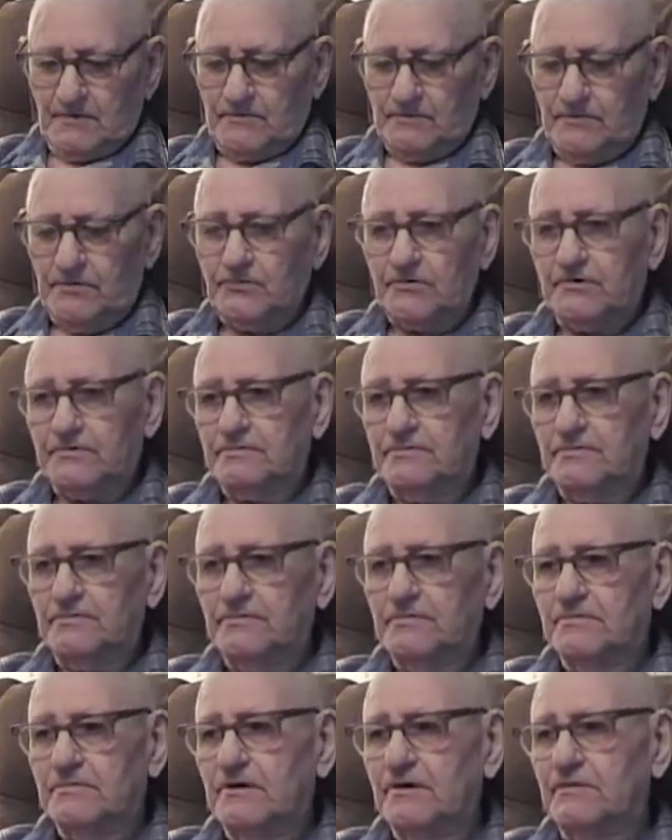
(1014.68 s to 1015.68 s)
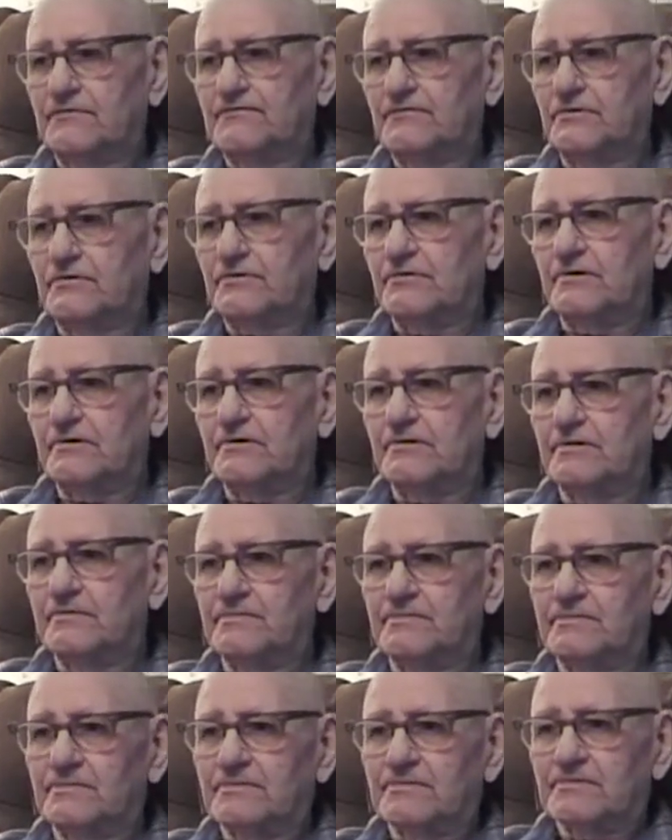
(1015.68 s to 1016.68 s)
poured a footer,
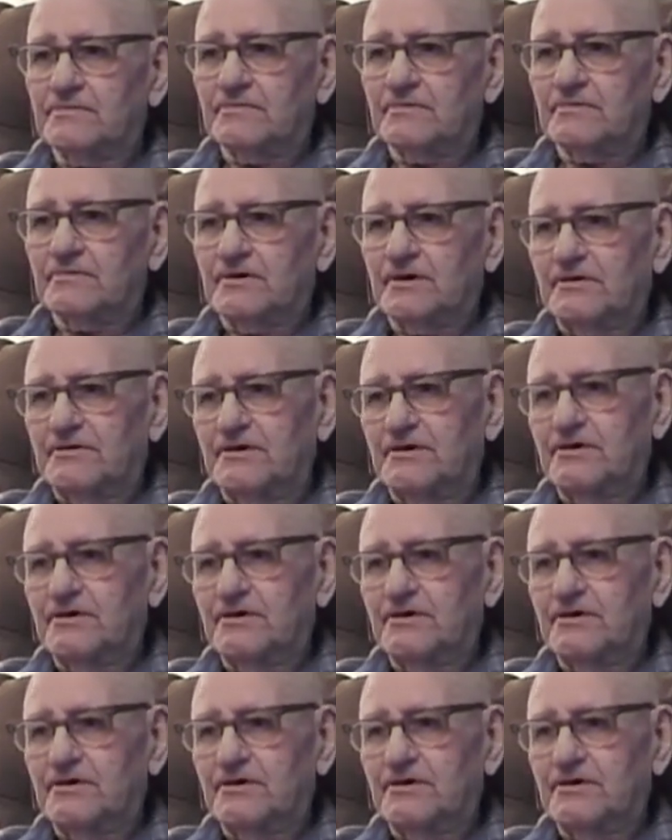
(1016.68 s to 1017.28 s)
and